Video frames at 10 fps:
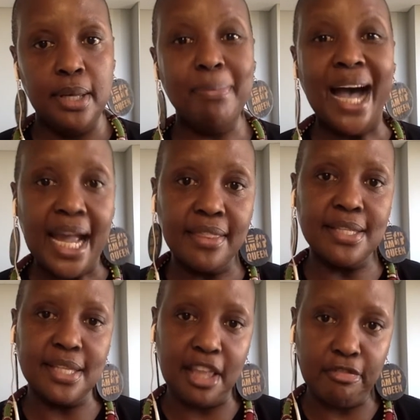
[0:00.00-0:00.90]
by the
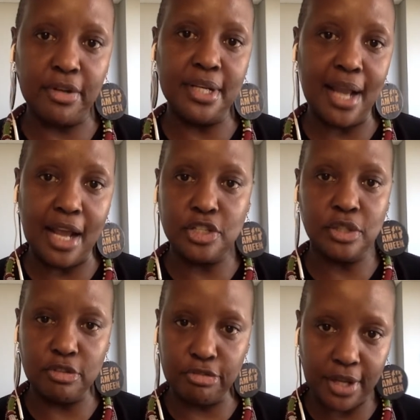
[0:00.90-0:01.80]
South African National
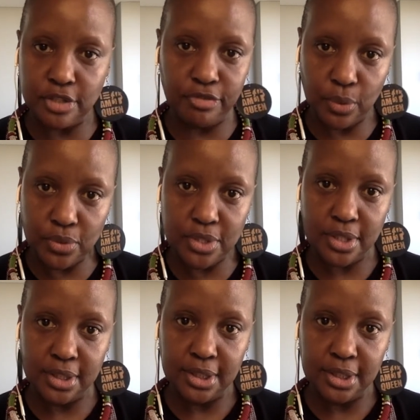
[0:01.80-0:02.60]
Defence Force.